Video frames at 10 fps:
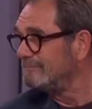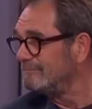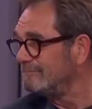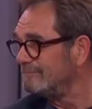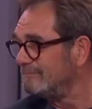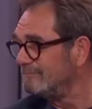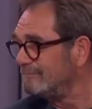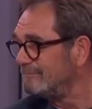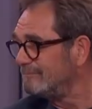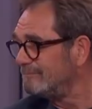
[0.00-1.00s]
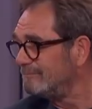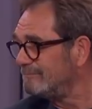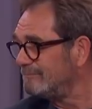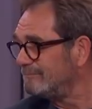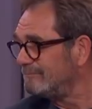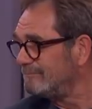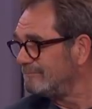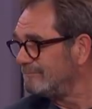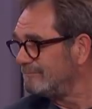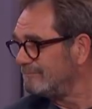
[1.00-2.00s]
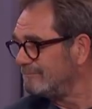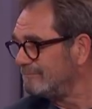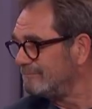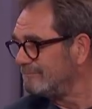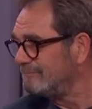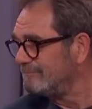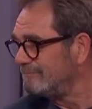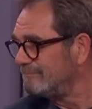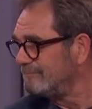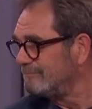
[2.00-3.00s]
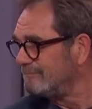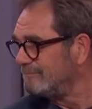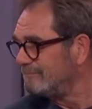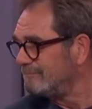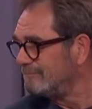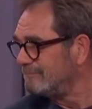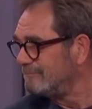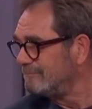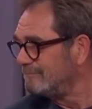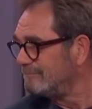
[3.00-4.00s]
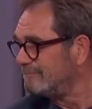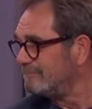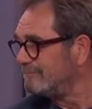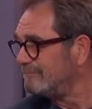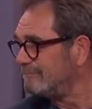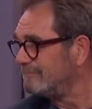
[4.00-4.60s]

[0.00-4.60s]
No words are spoken by the person on screen.